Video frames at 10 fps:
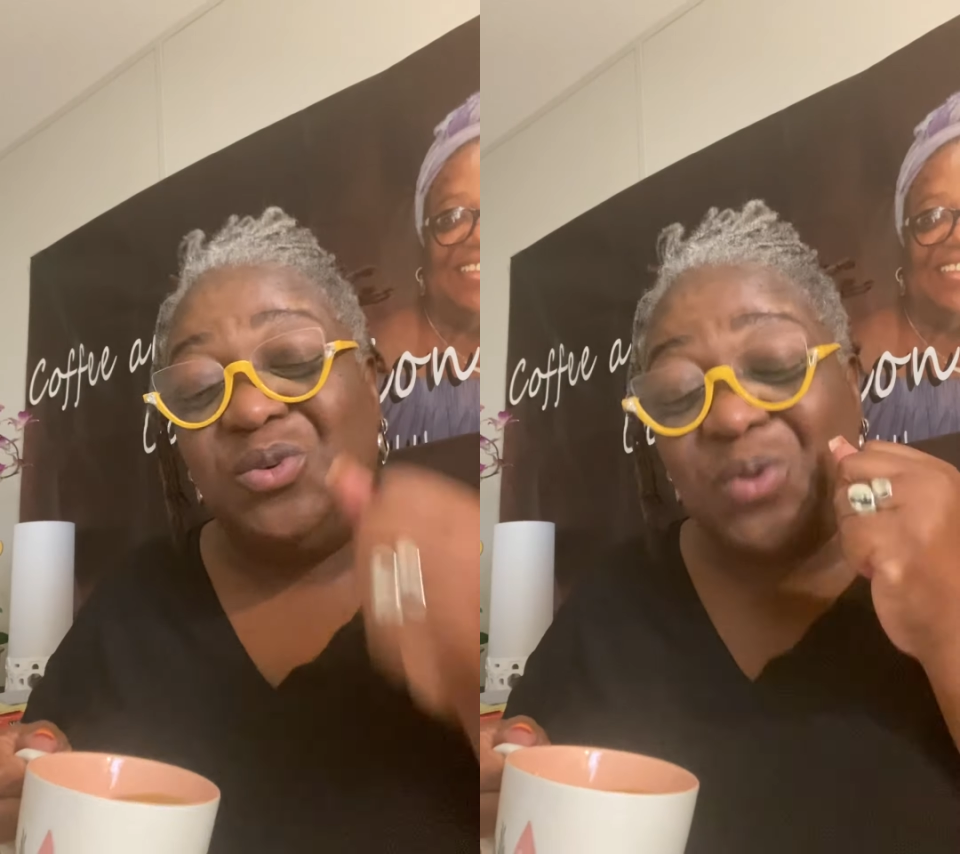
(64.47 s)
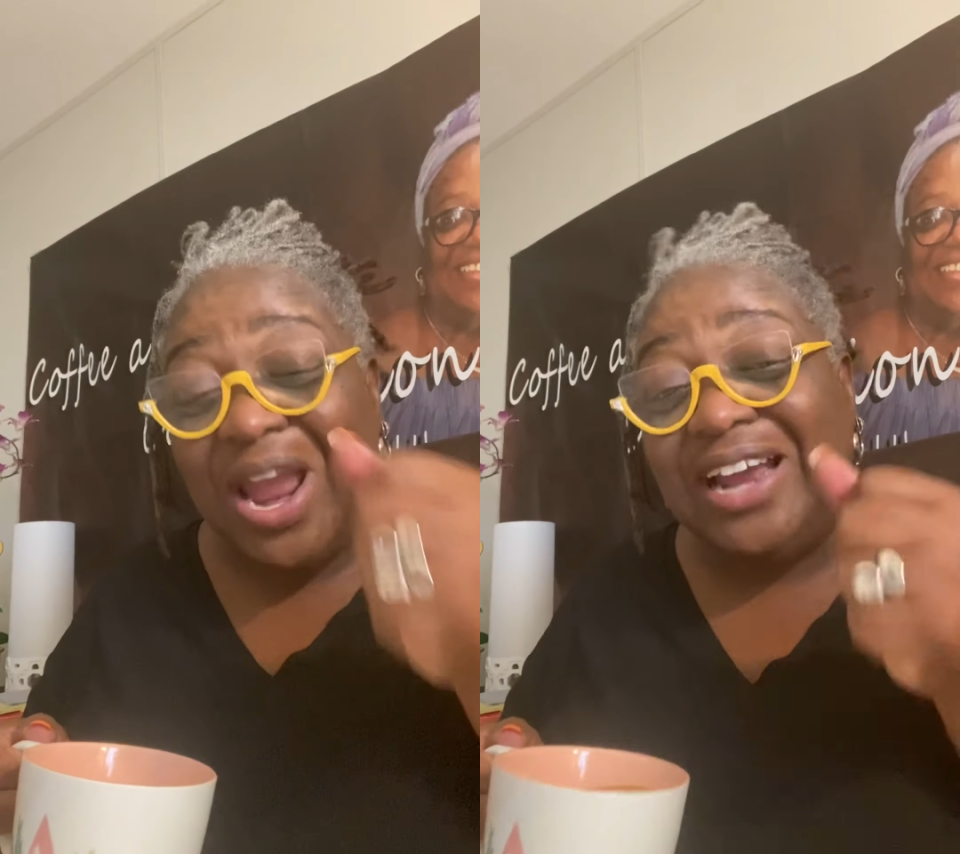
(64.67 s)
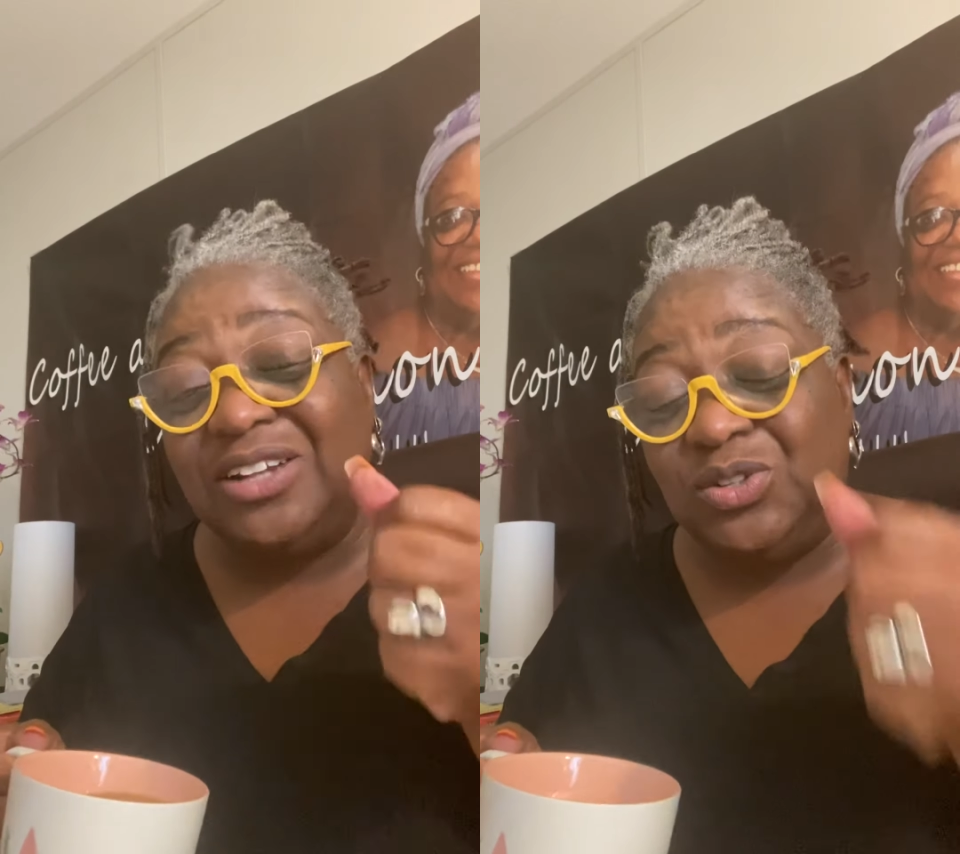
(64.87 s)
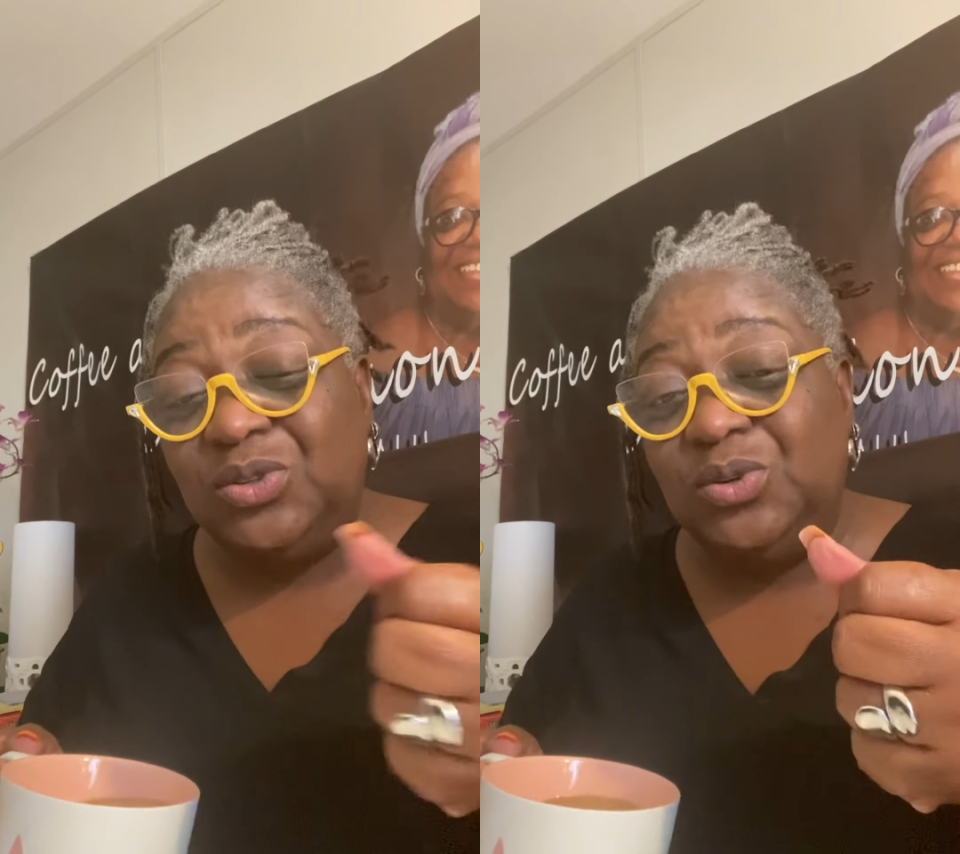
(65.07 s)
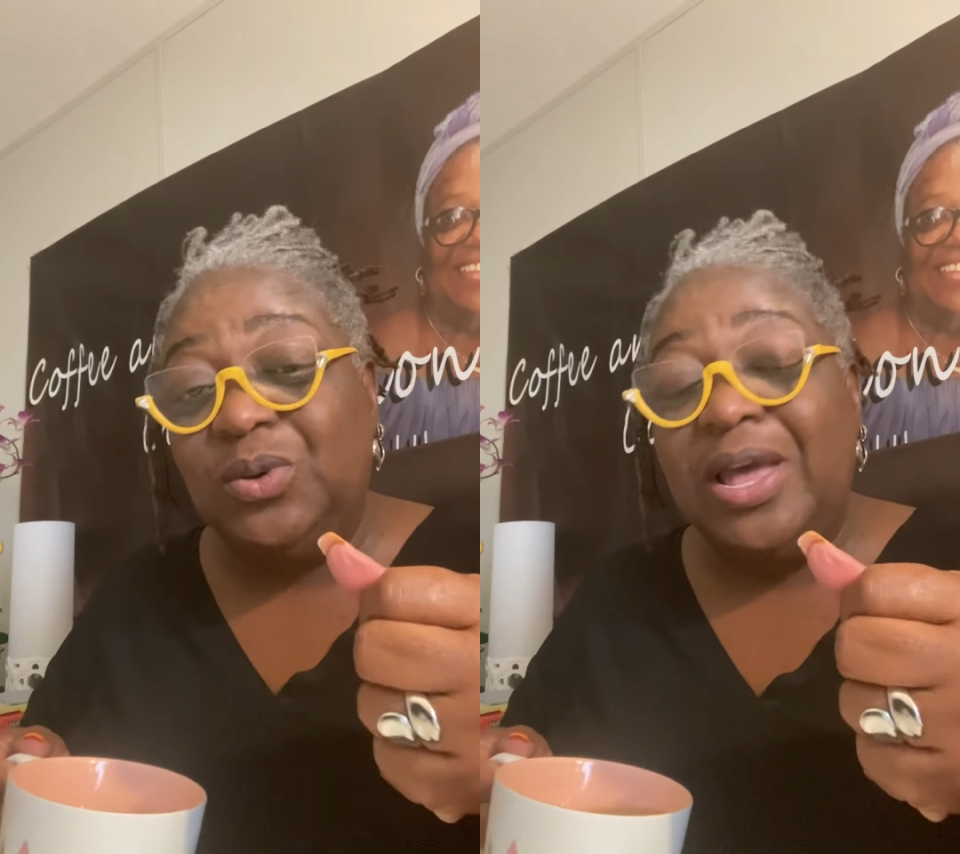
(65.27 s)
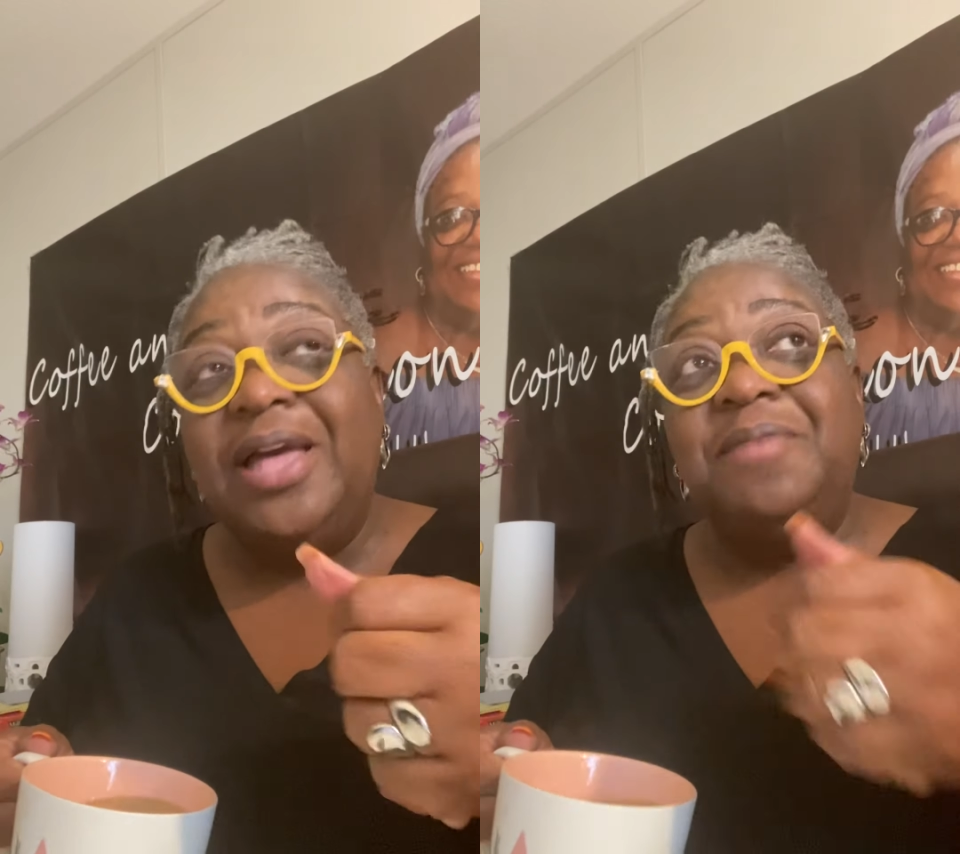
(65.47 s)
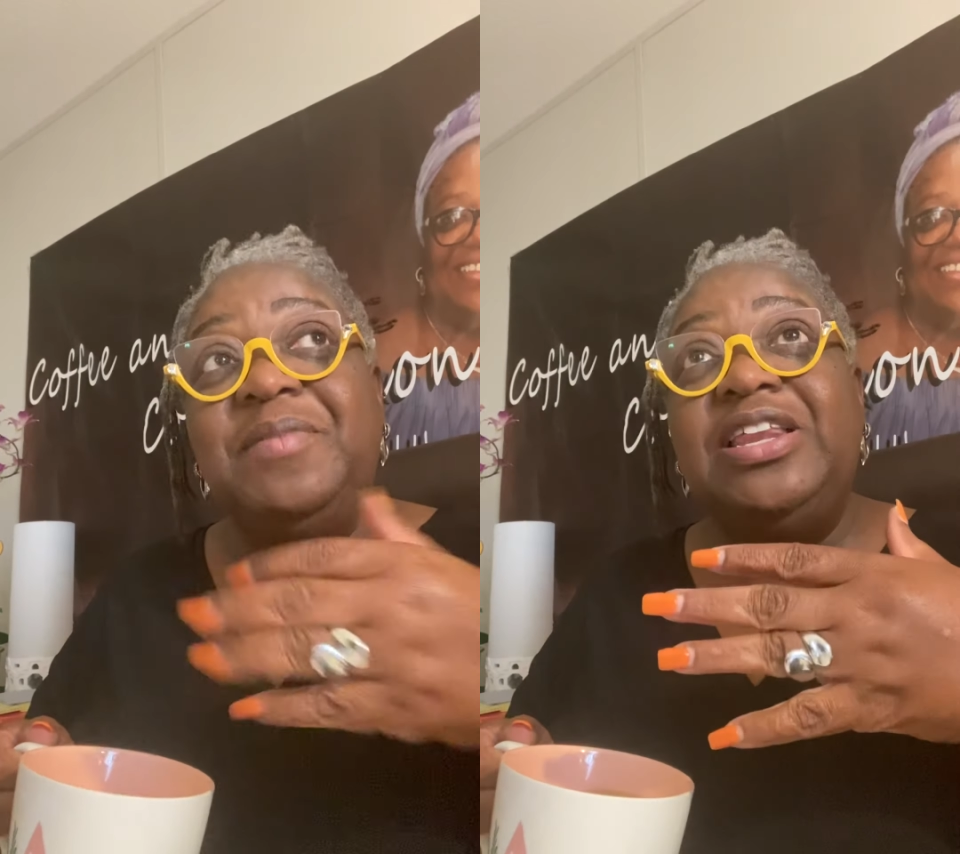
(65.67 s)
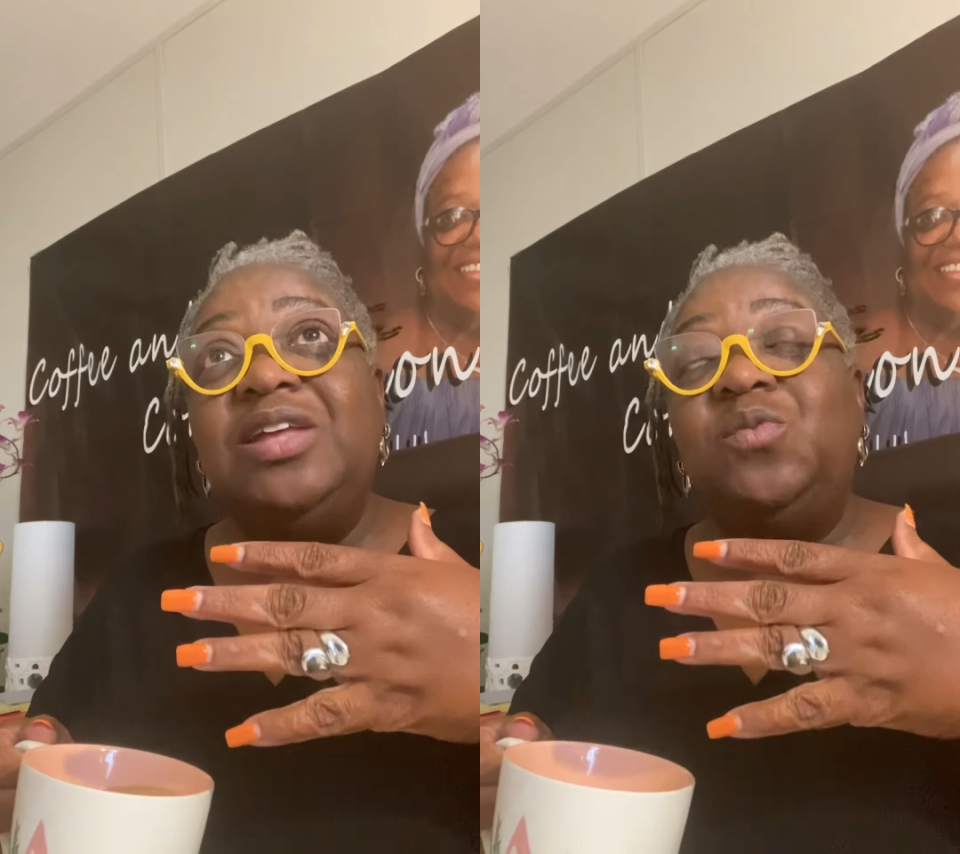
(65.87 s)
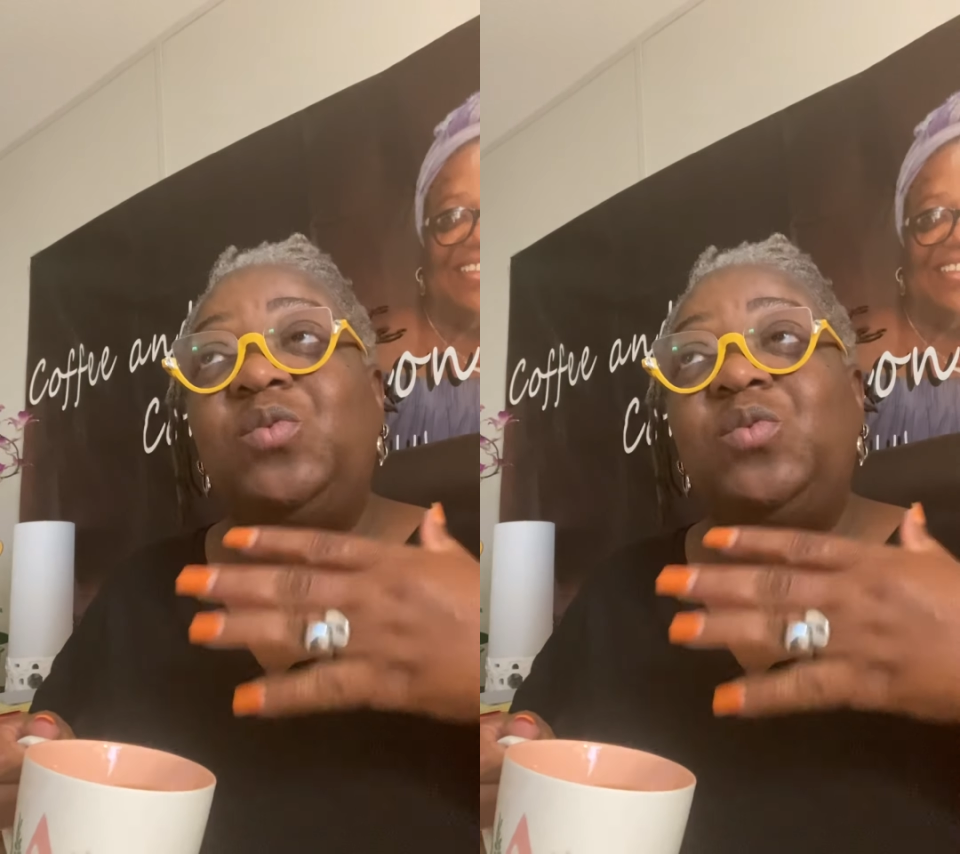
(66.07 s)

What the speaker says: Gratitude, meaning